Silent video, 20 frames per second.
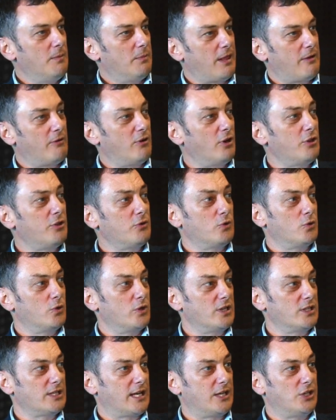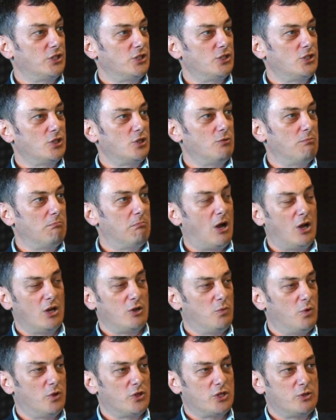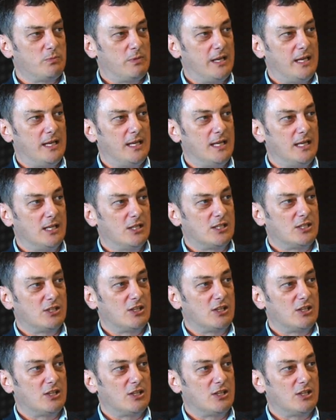But there are other organizations who might want to